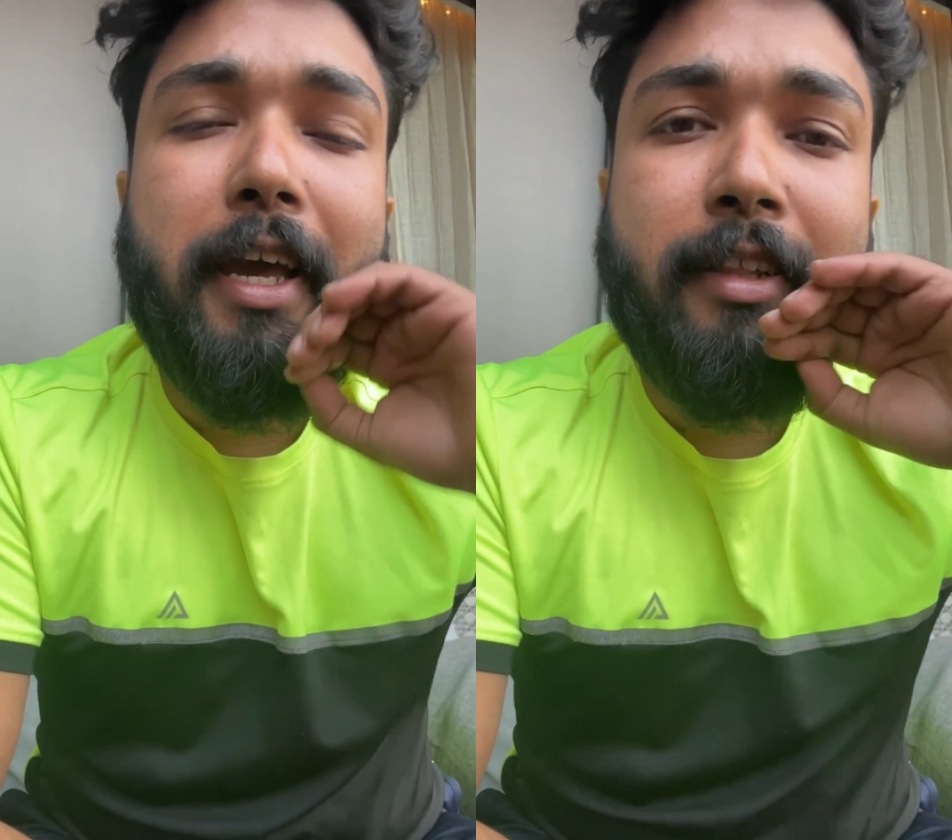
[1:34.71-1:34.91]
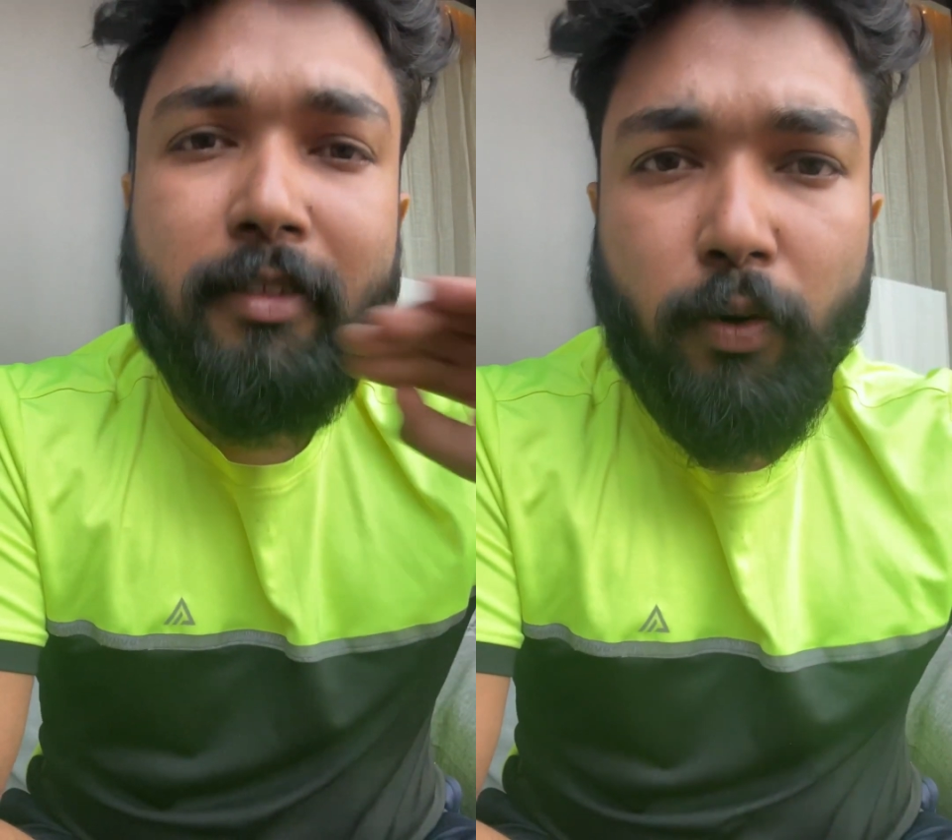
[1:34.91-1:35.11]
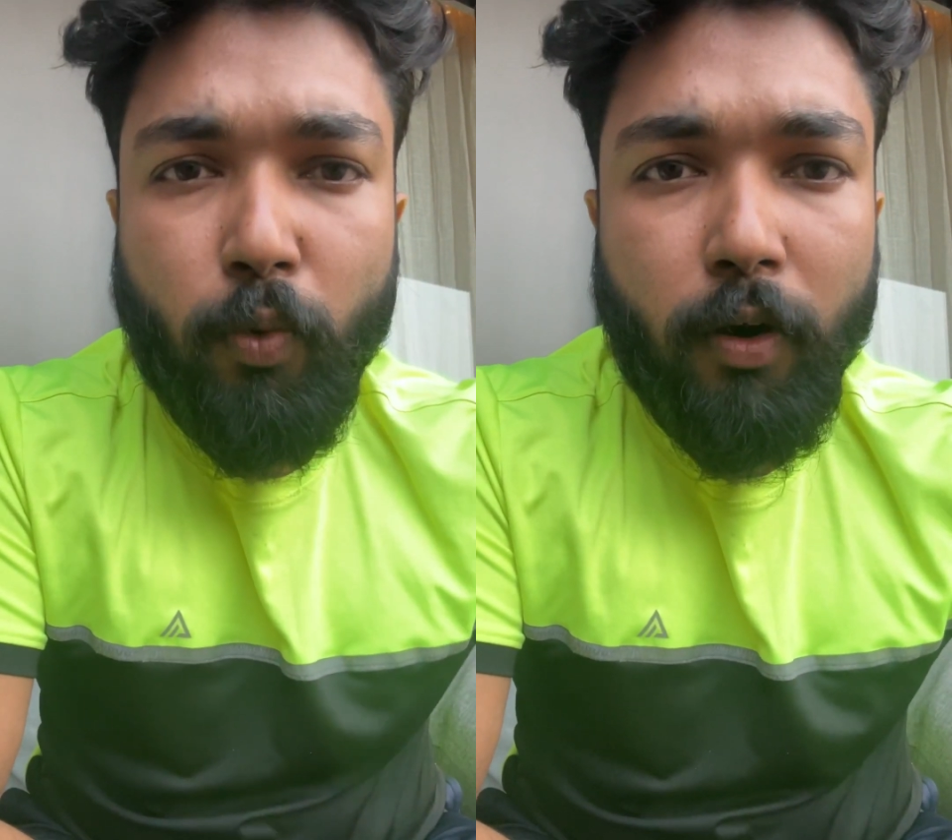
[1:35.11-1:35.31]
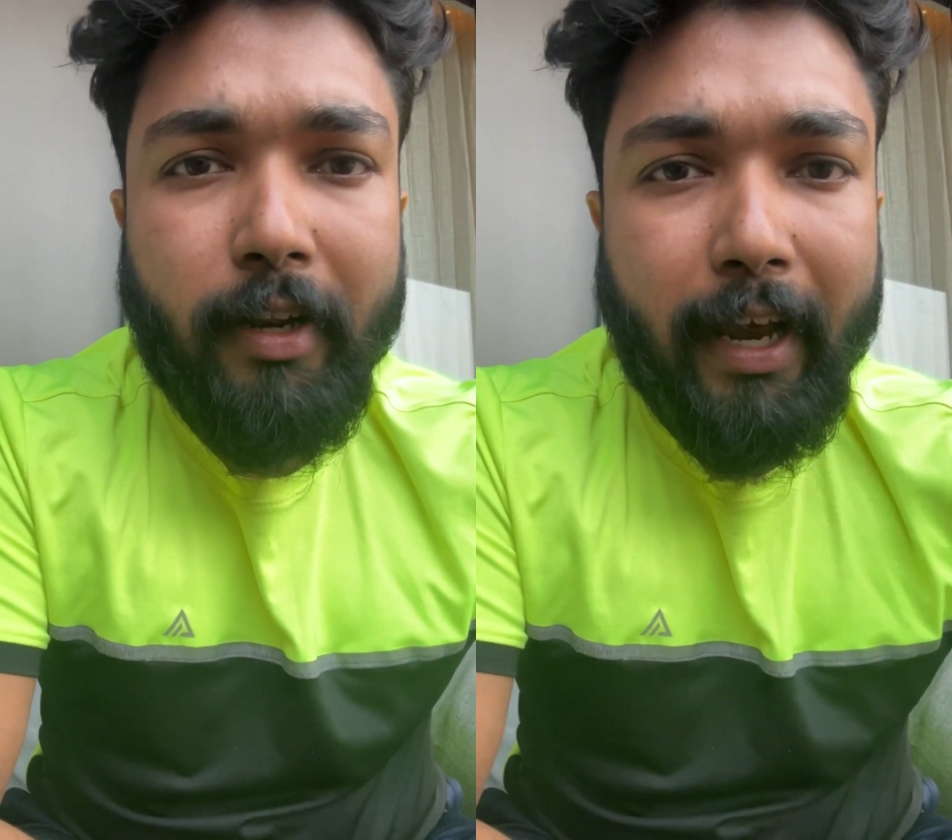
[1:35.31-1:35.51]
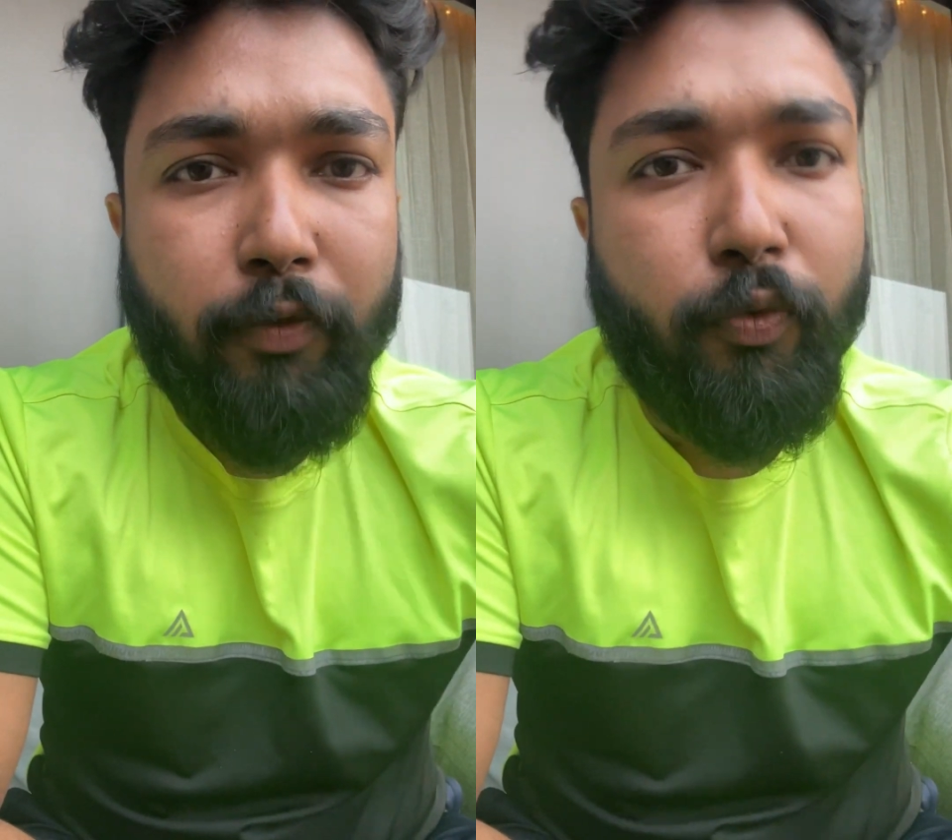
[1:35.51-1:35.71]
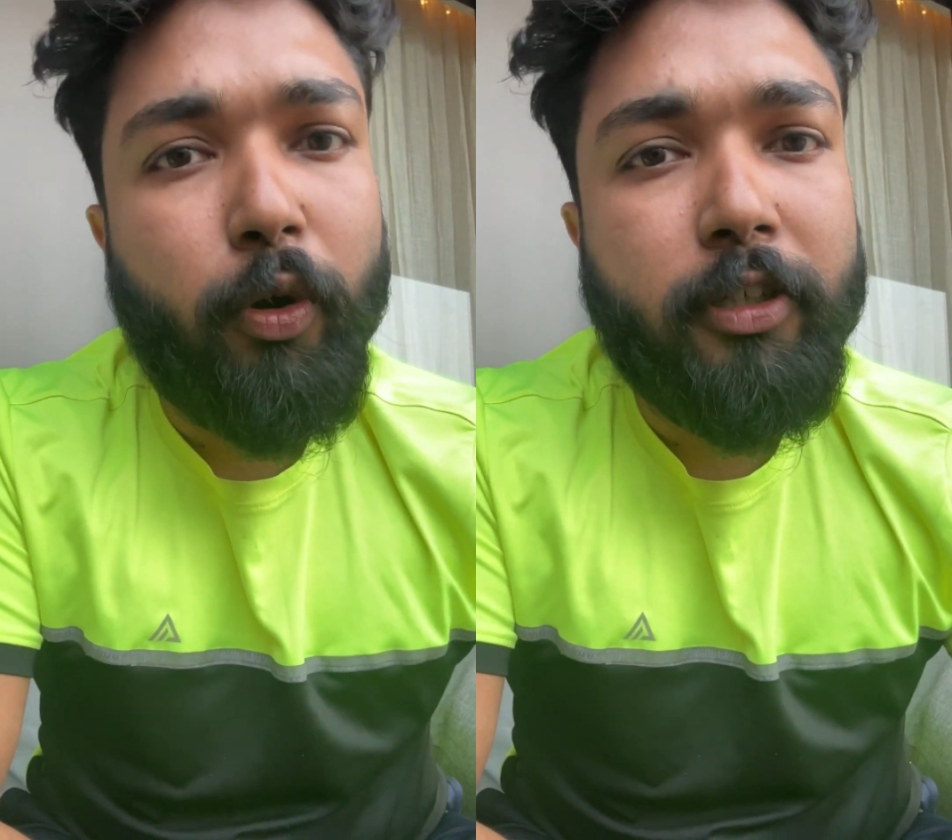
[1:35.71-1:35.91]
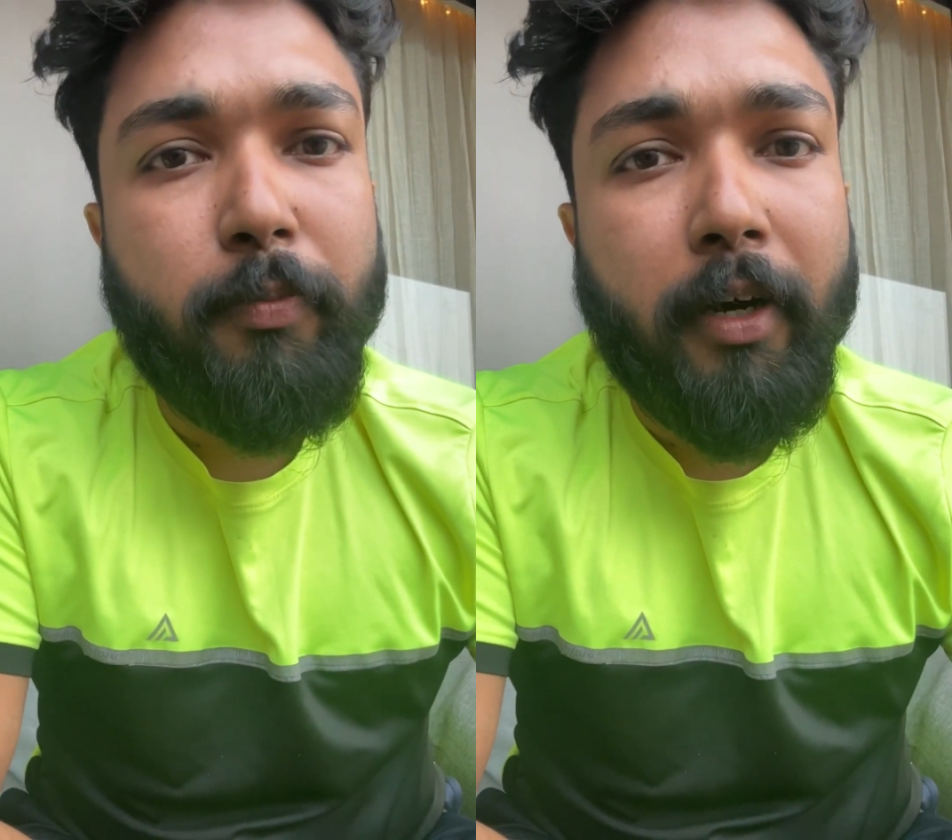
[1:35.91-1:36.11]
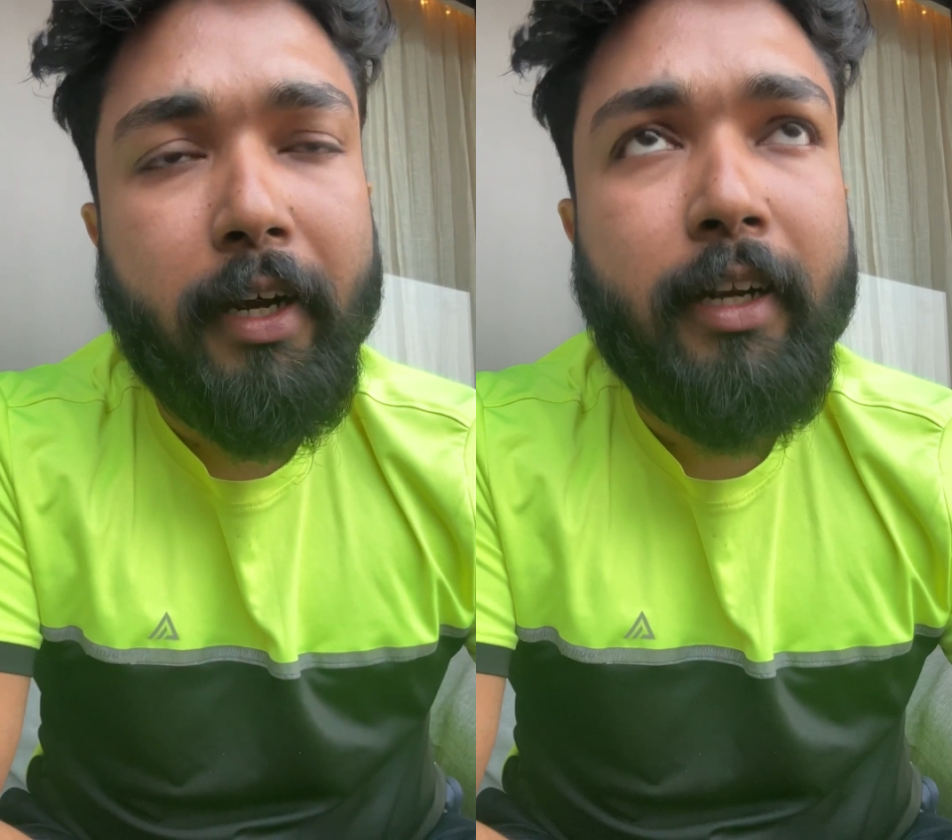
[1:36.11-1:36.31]
in the world in Forex
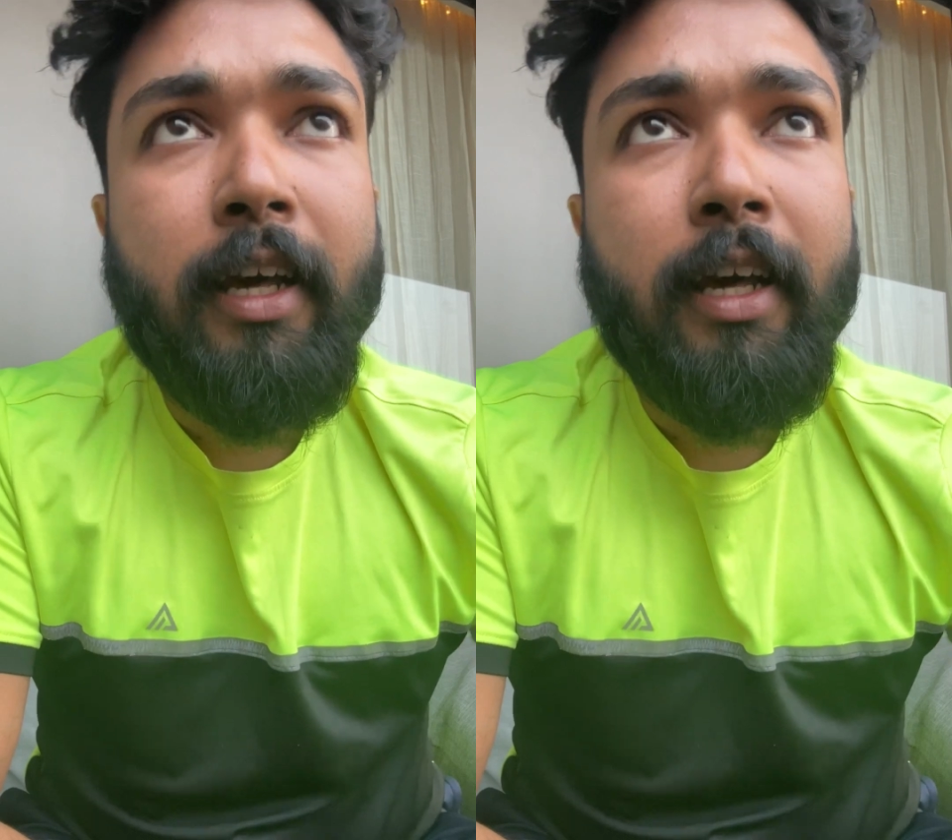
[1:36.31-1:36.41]
market.